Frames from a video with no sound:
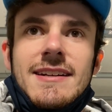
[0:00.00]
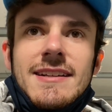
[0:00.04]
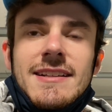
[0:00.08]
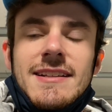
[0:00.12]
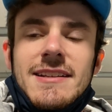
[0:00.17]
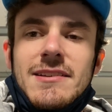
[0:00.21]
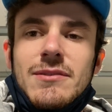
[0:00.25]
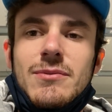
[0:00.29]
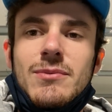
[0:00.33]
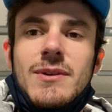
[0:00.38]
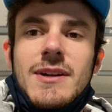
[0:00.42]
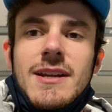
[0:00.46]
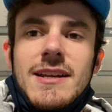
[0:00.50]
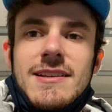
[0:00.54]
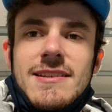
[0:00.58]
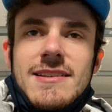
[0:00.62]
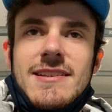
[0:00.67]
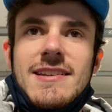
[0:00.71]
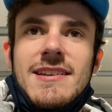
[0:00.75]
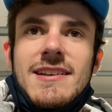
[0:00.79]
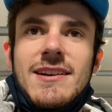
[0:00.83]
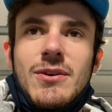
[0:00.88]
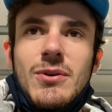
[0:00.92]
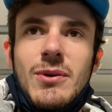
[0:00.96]
this one
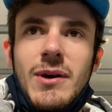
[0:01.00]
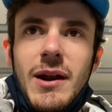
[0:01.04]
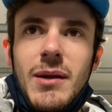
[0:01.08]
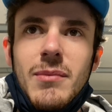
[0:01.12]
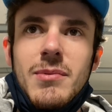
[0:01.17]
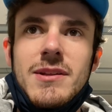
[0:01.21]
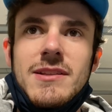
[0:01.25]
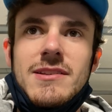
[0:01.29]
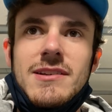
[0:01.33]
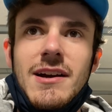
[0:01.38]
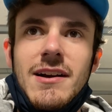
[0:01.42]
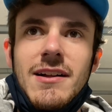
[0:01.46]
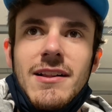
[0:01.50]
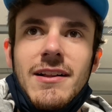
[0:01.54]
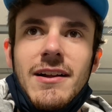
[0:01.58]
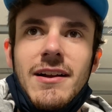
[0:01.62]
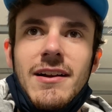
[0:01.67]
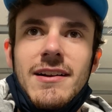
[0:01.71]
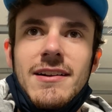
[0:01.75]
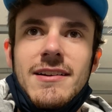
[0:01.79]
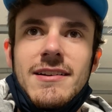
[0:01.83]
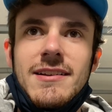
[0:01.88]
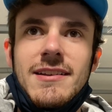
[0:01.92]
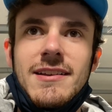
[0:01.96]
is quite a bit
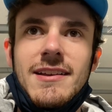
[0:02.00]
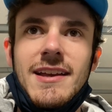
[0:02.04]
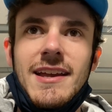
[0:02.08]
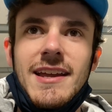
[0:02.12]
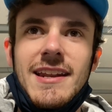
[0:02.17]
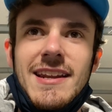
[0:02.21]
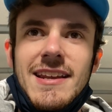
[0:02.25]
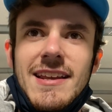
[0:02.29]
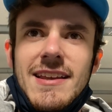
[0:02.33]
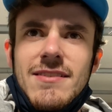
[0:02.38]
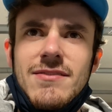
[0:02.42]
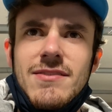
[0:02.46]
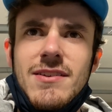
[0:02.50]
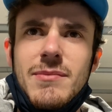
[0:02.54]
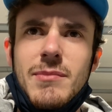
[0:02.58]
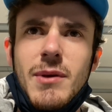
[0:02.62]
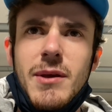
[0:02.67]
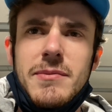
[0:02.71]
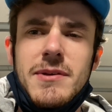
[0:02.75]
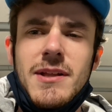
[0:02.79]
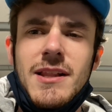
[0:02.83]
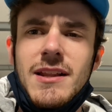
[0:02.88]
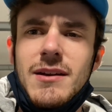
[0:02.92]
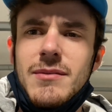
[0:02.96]
taller and even
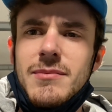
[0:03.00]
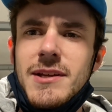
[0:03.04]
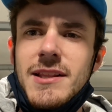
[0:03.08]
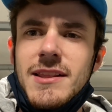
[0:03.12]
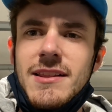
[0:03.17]
maybe a little bit